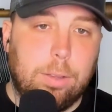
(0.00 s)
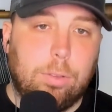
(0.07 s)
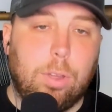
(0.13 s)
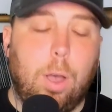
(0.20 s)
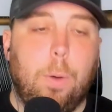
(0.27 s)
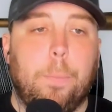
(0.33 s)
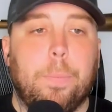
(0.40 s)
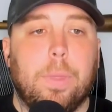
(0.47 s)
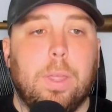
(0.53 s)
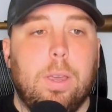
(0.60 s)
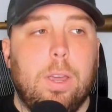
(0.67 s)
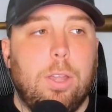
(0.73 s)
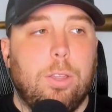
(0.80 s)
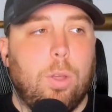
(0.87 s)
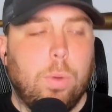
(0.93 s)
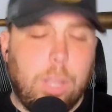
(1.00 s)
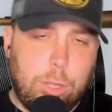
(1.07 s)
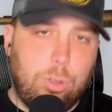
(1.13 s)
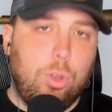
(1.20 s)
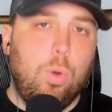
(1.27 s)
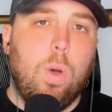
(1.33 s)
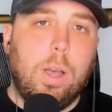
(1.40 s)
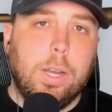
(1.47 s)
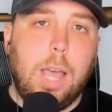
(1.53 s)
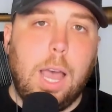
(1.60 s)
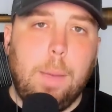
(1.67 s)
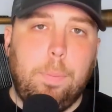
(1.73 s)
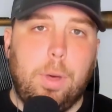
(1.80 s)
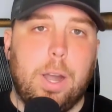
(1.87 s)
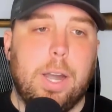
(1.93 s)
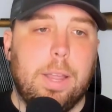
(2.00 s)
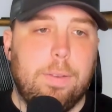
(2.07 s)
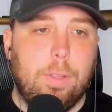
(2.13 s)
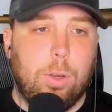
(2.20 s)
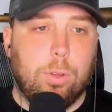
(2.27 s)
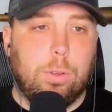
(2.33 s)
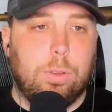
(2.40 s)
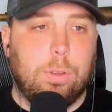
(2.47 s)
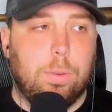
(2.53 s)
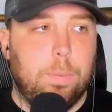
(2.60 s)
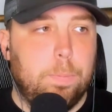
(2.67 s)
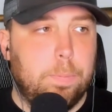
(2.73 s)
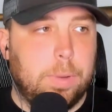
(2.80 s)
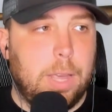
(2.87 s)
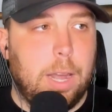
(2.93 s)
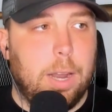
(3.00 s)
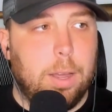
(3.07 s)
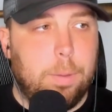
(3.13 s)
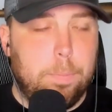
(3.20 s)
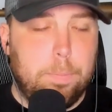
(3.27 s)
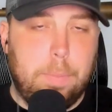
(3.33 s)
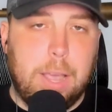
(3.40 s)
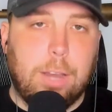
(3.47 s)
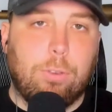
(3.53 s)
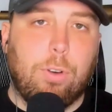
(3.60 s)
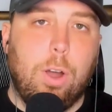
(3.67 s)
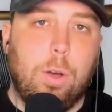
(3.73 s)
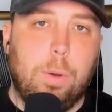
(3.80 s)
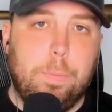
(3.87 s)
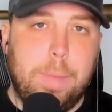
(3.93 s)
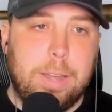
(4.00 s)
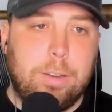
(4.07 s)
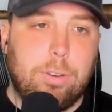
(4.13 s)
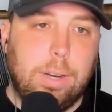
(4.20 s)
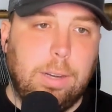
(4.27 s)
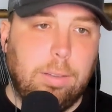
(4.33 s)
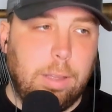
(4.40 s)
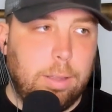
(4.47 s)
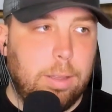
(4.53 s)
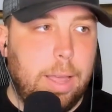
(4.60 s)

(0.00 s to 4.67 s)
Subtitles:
So don't get too hung up on any of those kind of micro metrics,